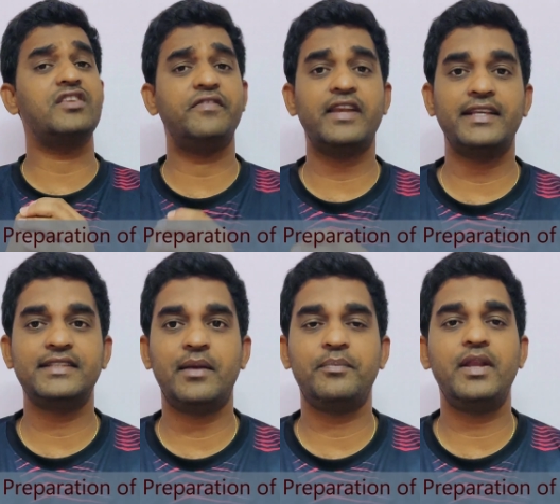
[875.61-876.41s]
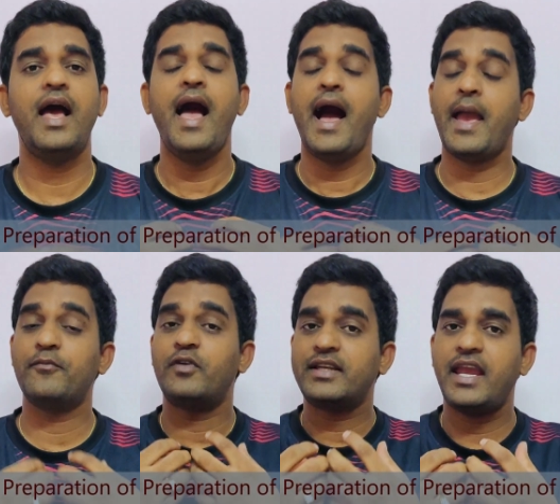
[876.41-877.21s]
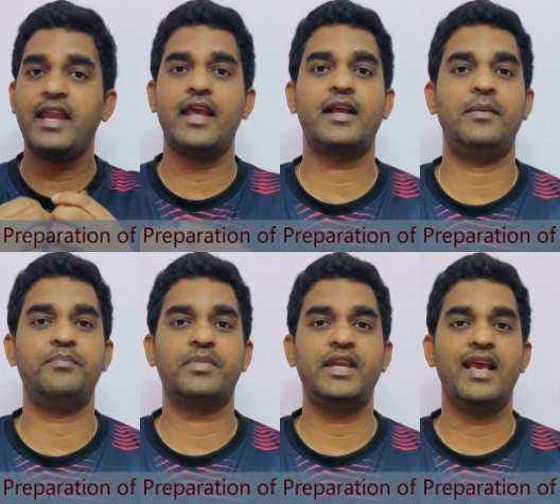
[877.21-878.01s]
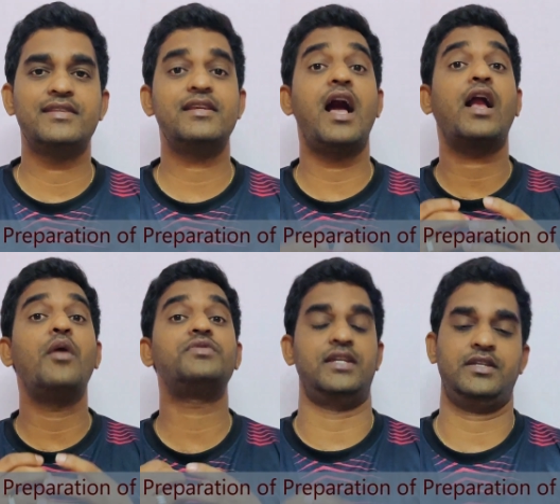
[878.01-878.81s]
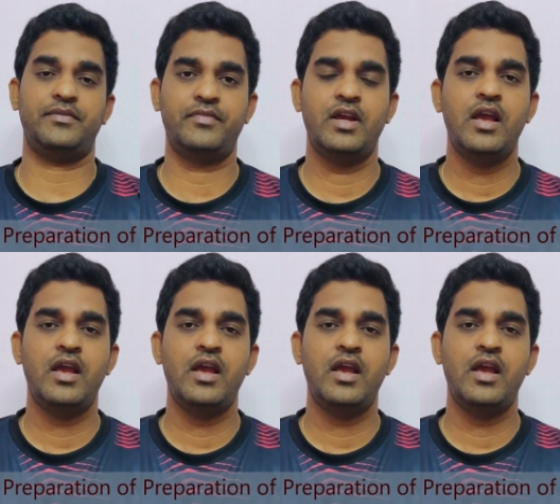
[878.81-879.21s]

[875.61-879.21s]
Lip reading: Say for example, I am working in a company as an accountant.